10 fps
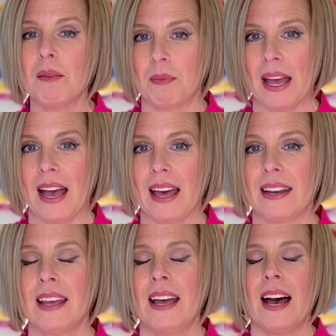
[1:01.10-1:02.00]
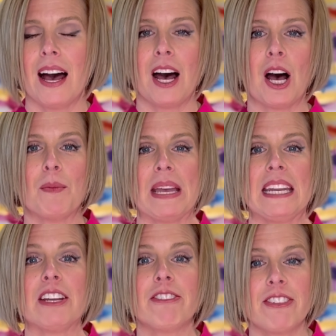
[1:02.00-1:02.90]
bad. And
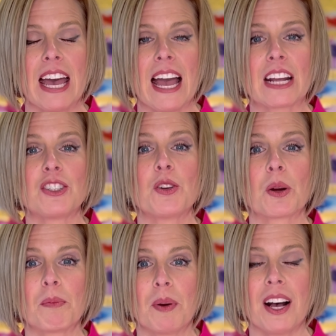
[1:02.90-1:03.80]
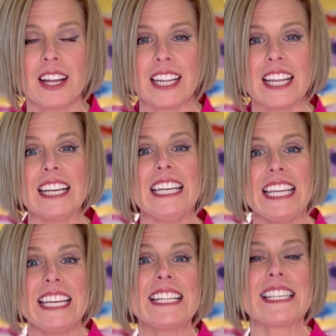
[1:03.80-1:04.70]
in fact, your body
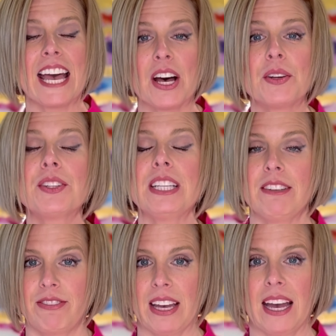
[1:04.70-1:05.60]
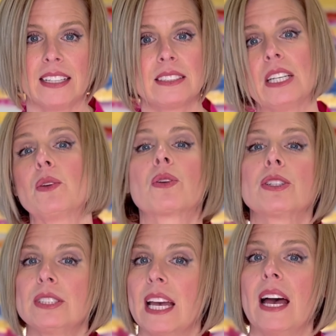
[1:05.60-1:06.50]
needs healthy fats in order
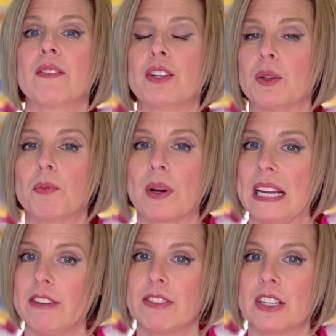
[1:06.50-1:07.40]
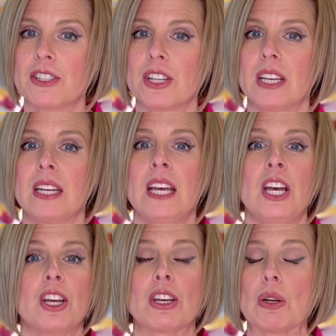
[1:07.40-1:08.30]
to have good brain function,
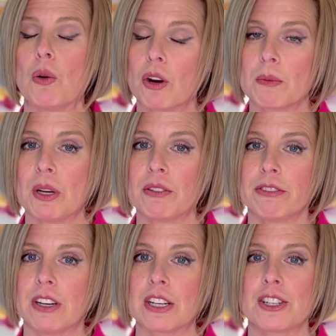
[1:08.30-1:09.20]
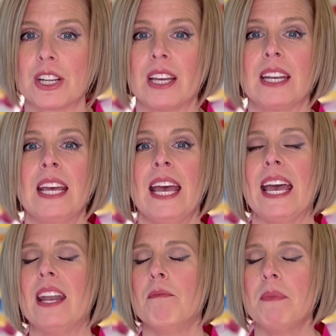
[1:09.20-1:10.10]
good hormone function,
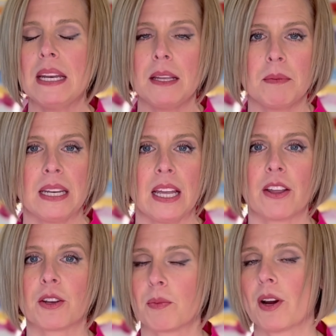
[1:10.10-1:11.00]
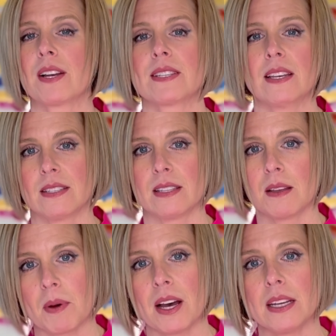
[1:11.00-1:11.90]
and many, many other processes in the
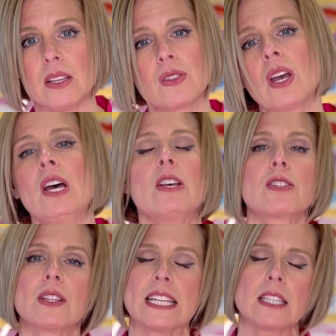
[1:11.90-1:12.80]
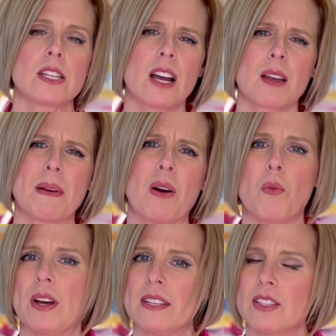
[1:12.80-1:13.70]
bodies. So let's talk about
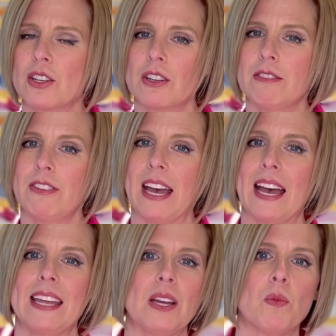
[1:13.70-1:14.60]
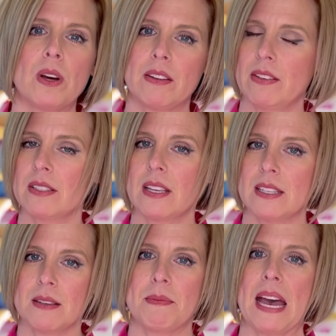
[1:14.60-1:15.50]
what is a good fat and what is
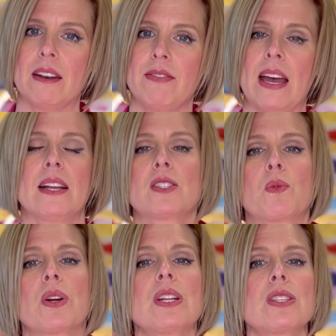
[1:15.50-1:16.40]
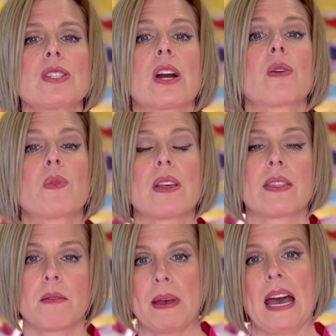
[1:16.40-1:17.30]
a bad fat. So we're going to start with the
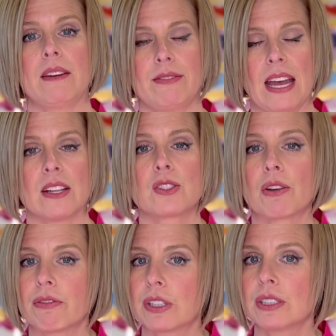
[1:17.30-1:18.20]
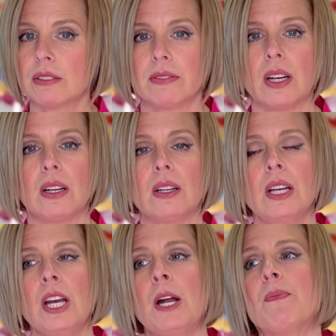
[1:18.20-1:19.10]
bad fat. So first of all,
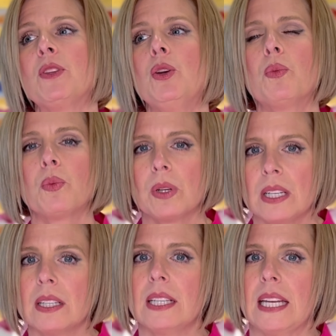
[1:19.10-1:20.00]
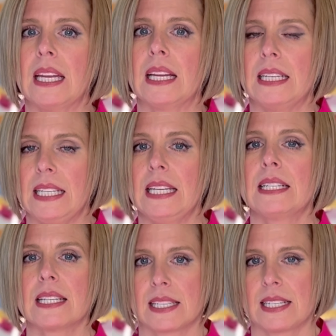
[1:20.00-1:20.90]
you really need
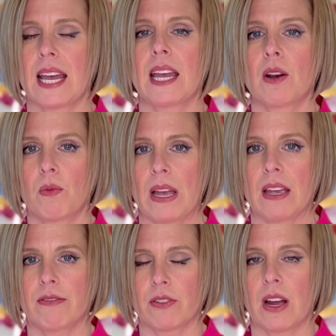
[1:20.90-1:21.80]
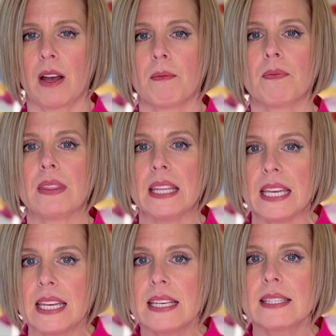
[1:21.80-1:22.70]
to stay away from
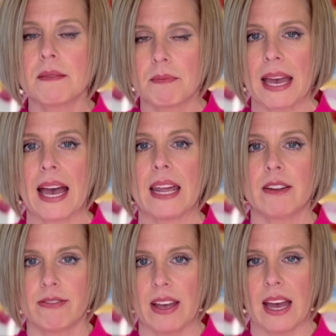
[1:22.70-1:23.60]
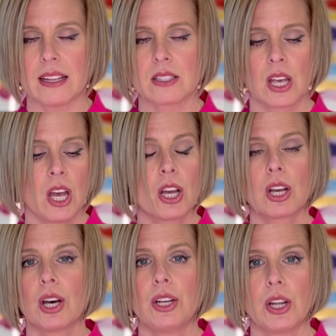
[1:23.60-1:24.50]
these bad fats:
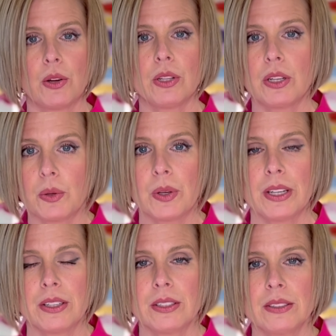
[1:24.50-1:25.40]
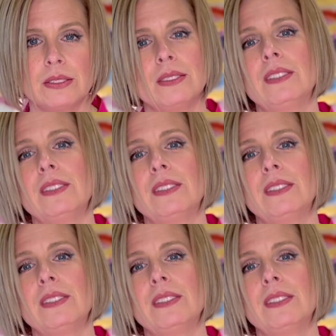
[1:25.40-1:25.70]
canola oil,